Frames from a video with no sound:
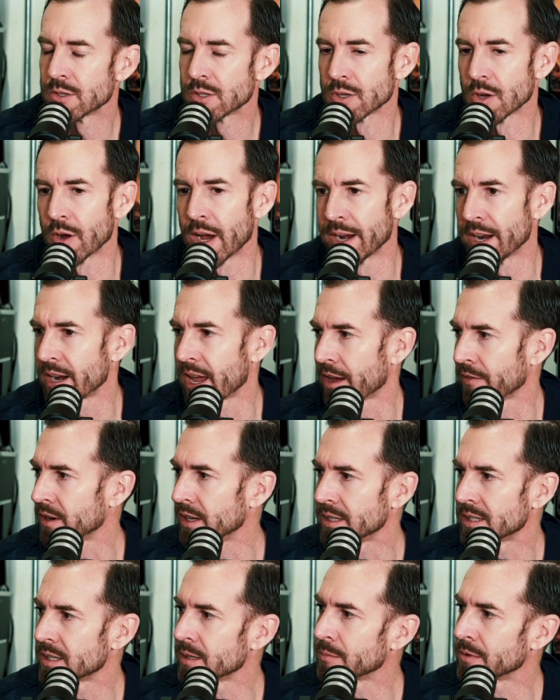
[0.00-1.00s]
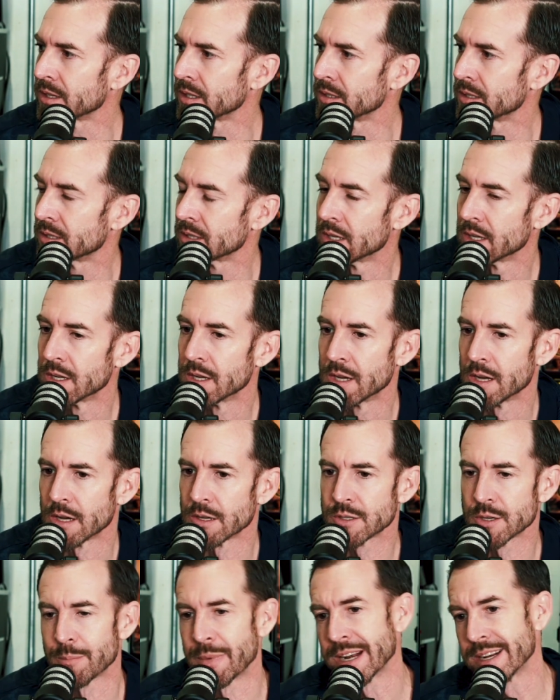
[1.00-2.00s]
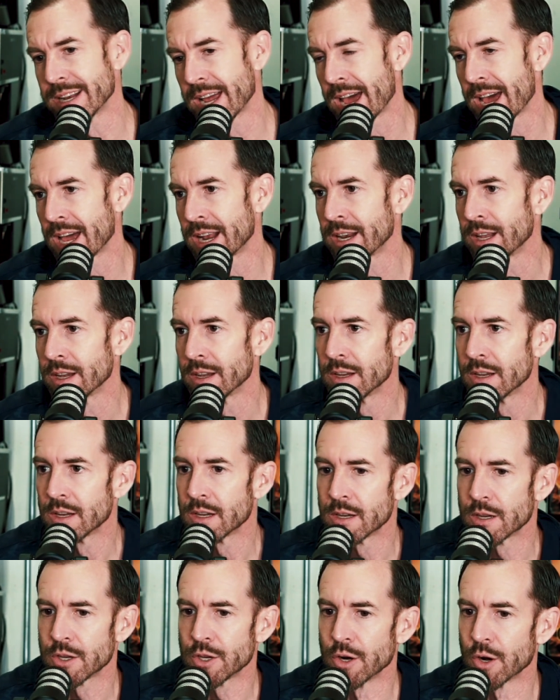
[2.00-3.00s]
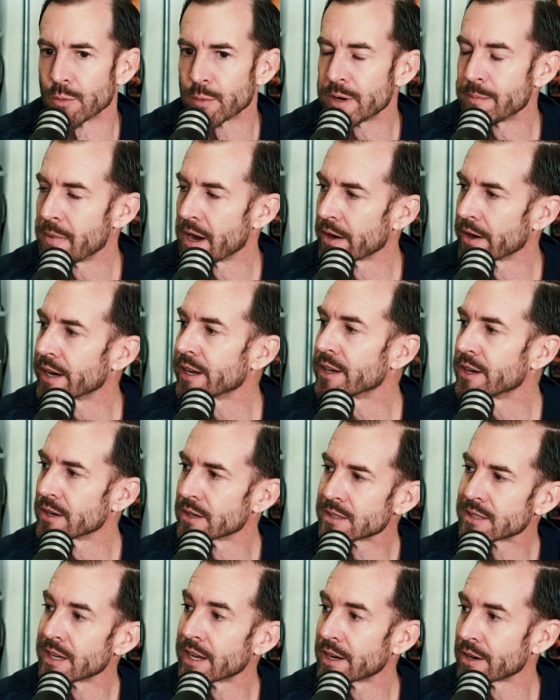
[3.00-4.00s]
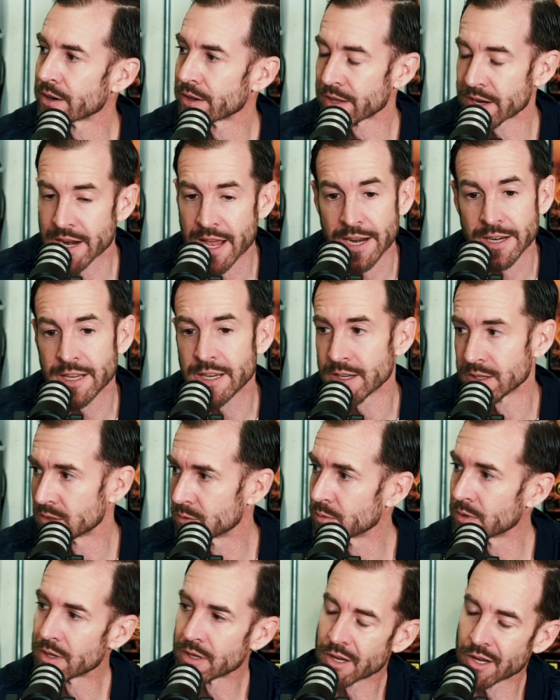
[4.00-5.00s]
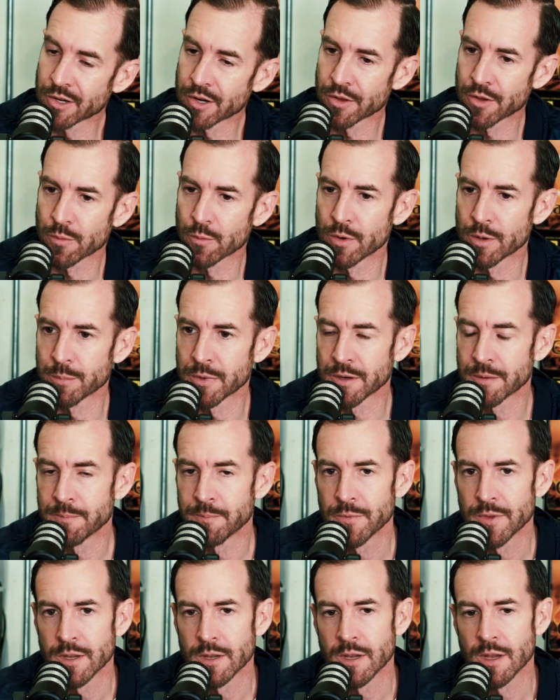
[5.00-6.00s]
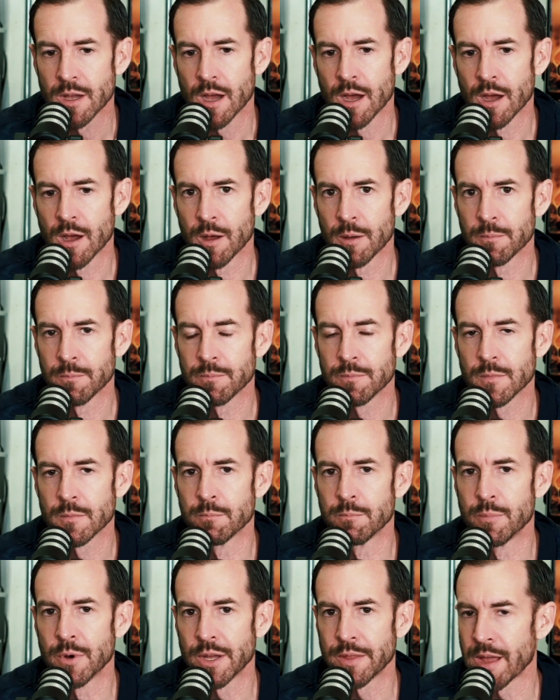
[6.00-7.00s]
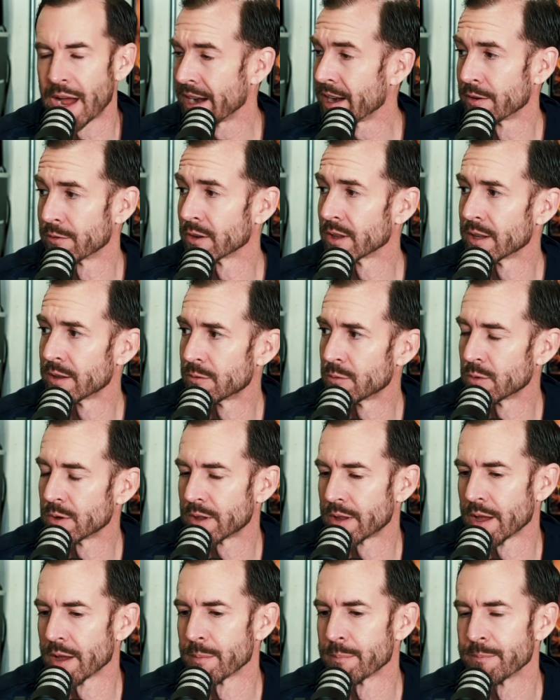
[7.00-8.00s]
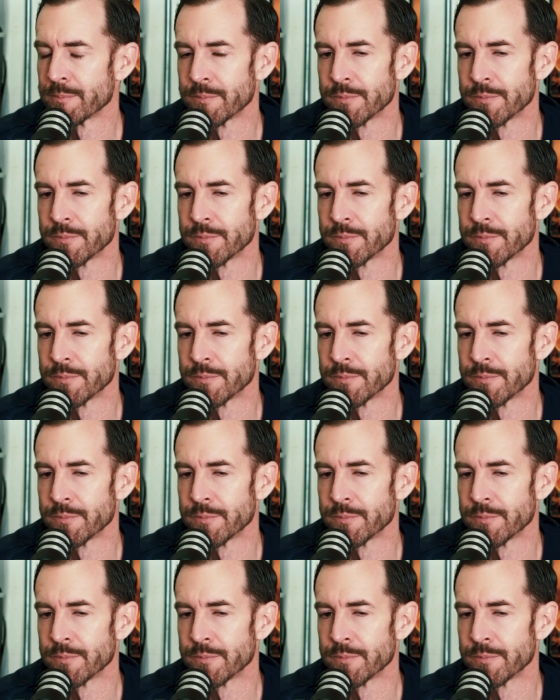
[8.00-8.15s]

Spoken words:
So I didn't have any siblings until my dad, remarried years later and then had kids with another woman. But I never lived with them.